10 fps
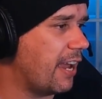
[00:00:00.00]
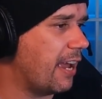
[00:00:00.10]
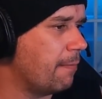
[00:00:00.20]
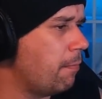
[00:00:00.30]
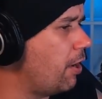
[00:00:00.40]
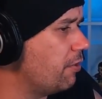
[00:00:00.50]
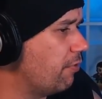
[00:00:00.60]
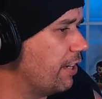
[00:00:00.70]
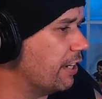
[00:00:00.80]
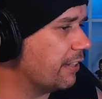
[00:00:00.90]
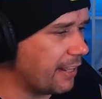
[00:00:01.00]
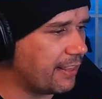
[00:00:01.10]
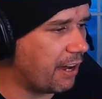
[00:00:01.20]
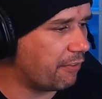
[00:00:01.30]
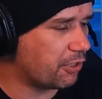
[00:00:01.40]
and Mind Reader, they're
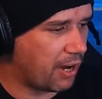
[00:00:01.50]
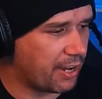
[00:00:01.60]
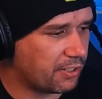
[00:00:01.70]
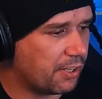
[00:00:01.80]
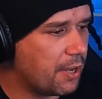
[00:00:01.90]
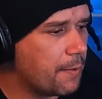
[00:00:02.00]
the other tracks,